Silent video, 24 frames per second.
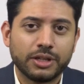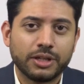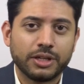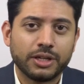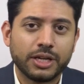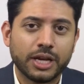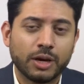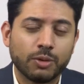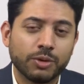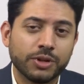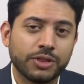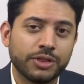
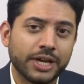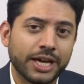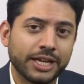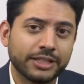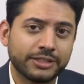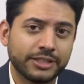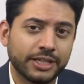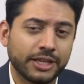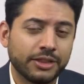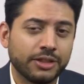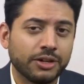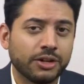Now, with that
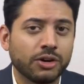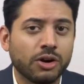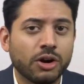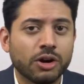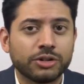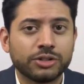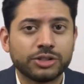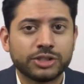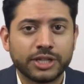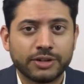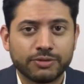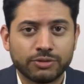said, there are
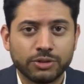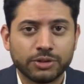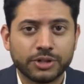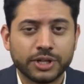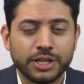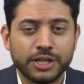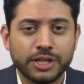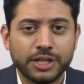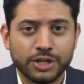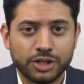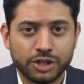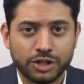several
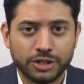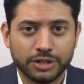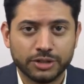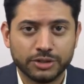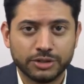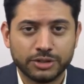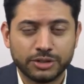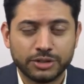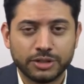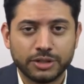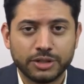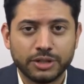
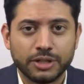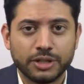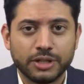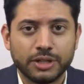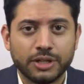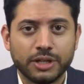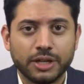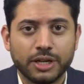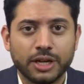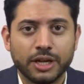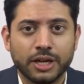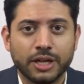conditions
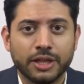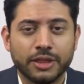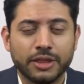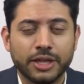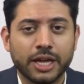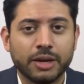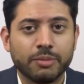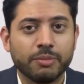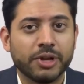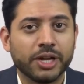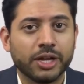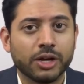
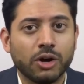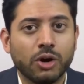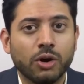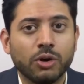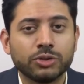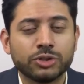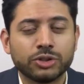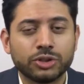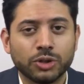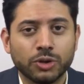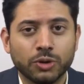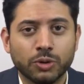that may
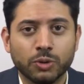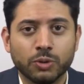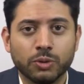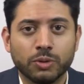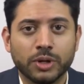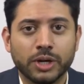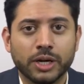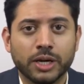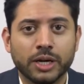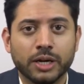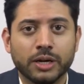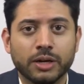
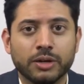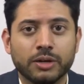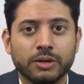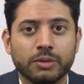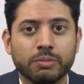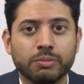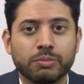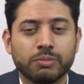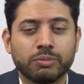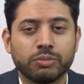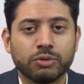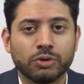also
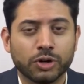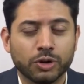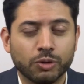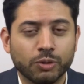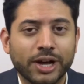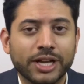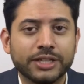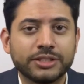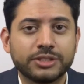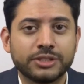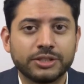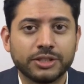
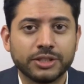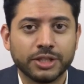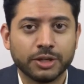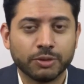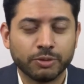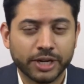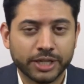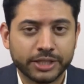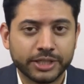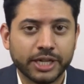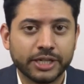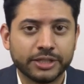progress the
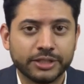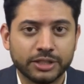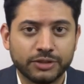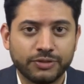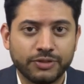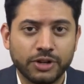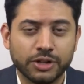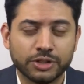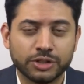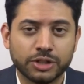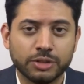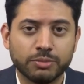erectile
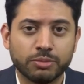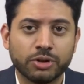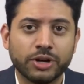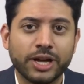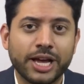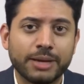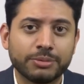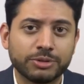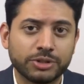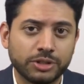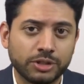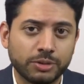dysfunction
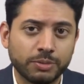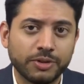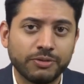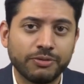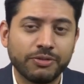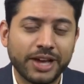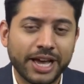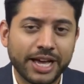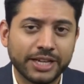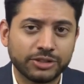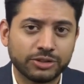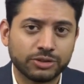perhaps a little bit
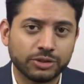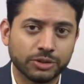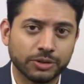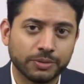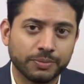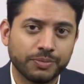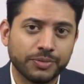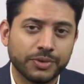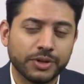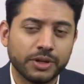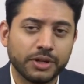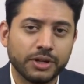faster.
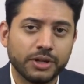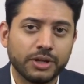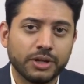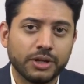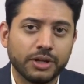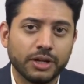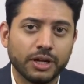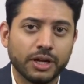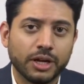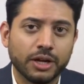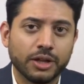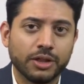
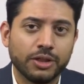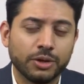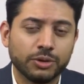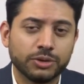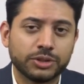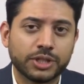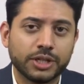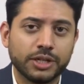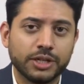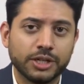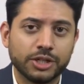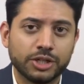Those
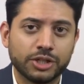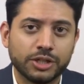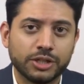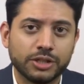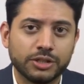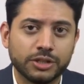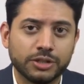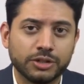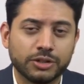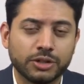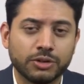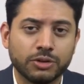conditions
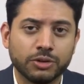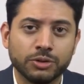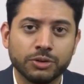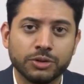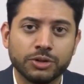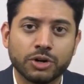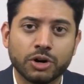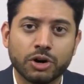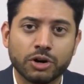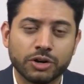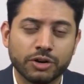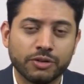include
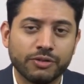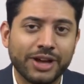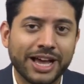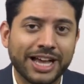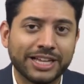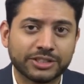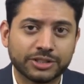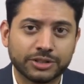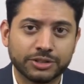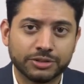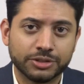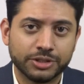
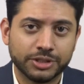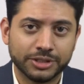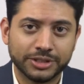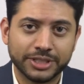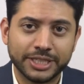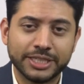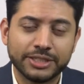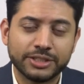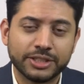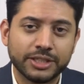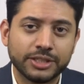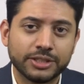cardiovascular
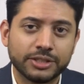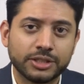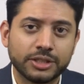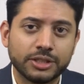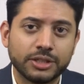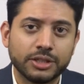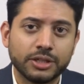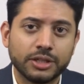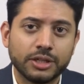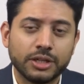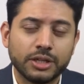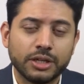diseases,
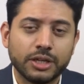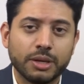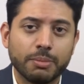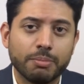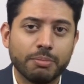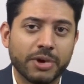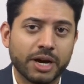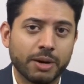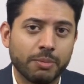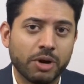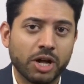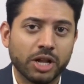
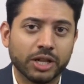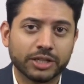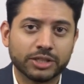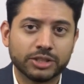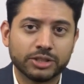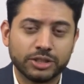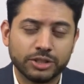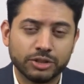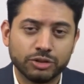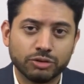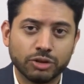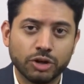metabolic
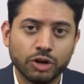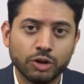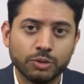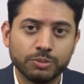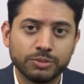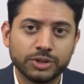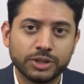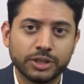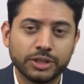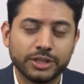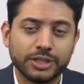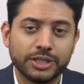
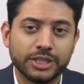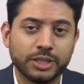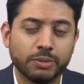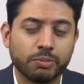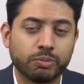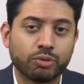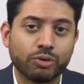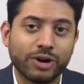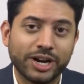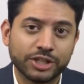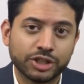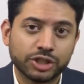syndromes,
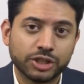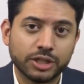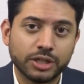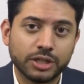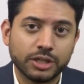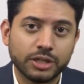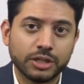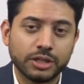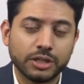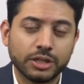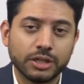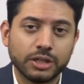
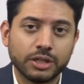depression,